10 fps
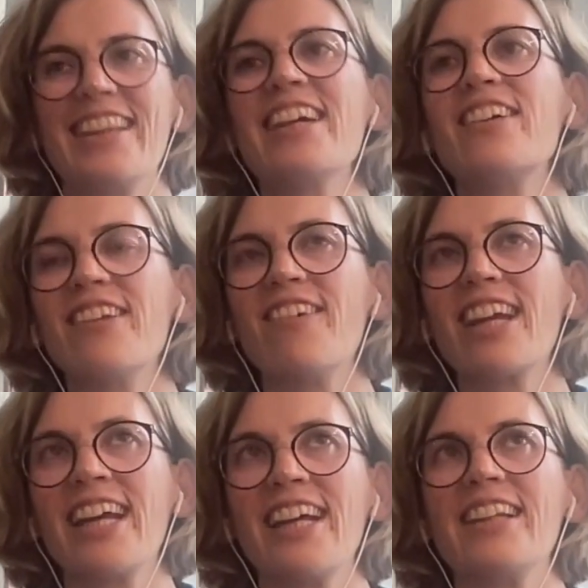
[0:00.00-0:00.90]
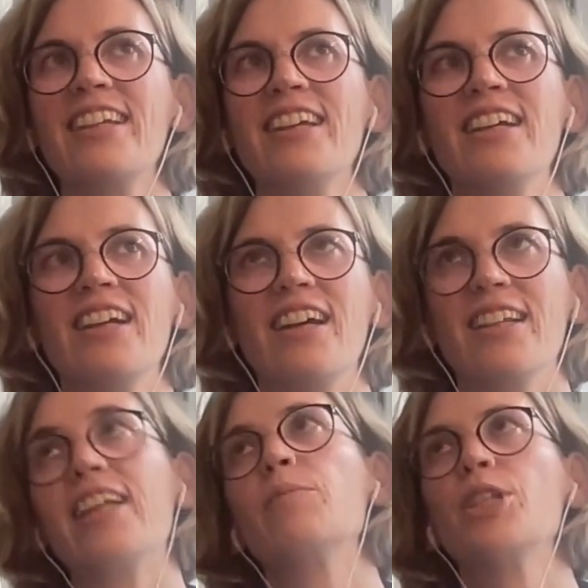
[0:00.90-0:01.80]
think on the one hand,
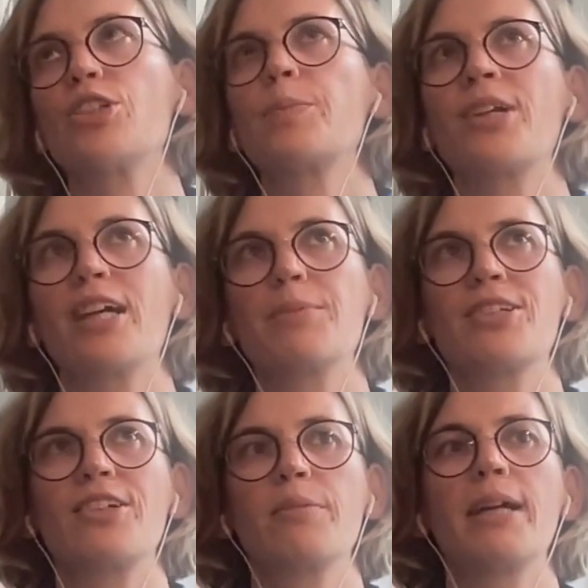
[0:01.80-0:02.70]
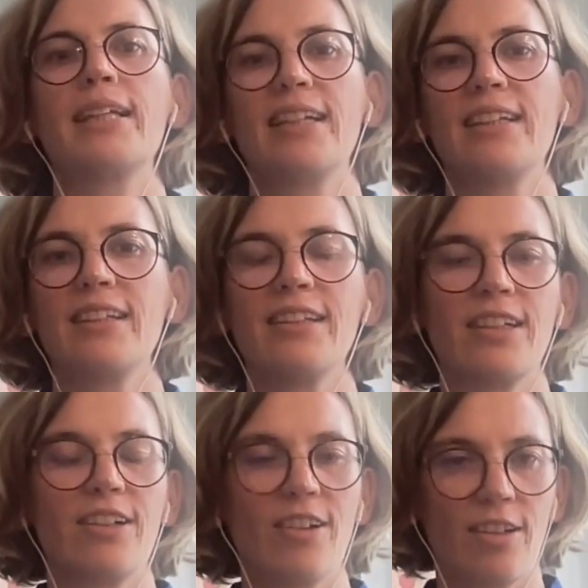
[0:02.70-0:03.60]
and let me just perhaps start by that
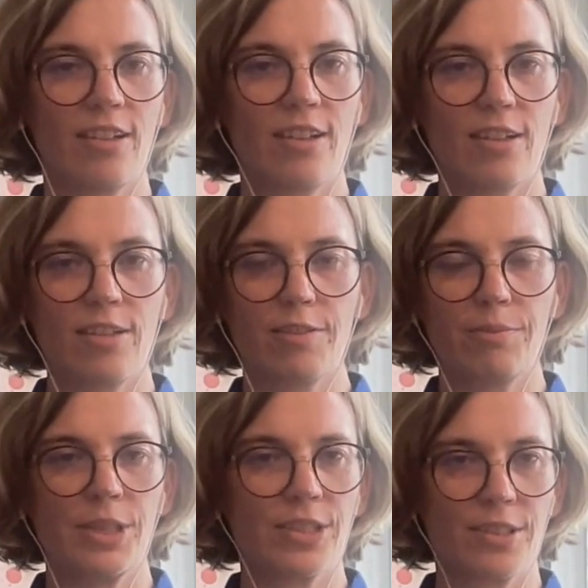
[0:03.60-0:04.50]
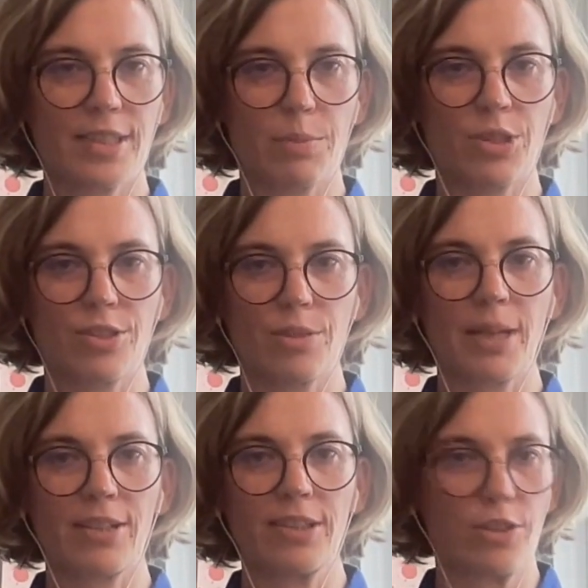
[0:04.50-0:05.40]
there are a lot of misconceptions
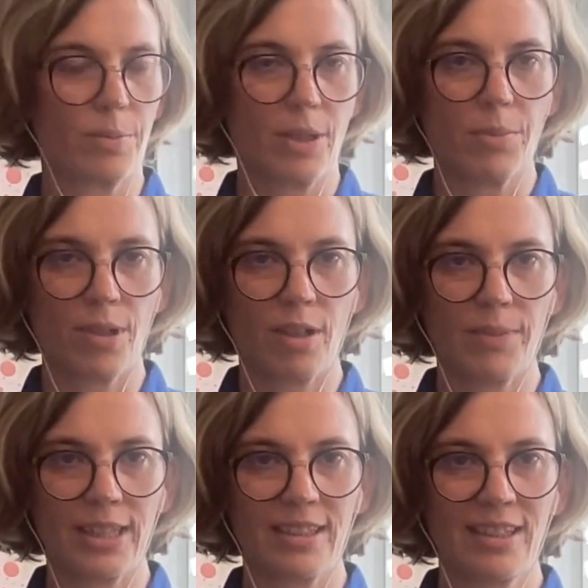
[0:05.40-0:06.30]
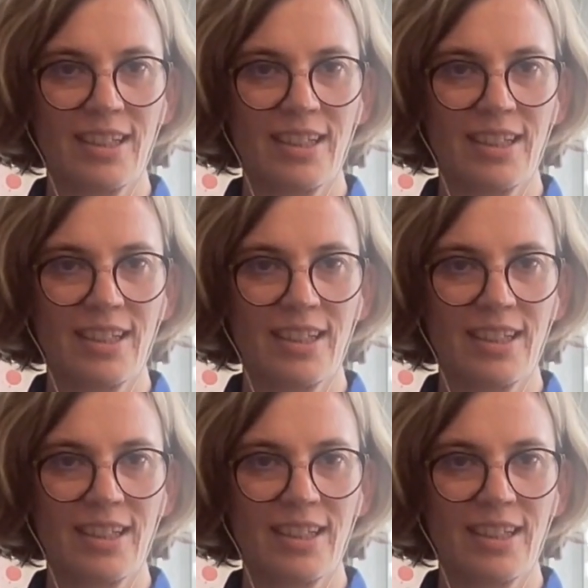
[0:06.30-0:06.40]
about the European Parliament.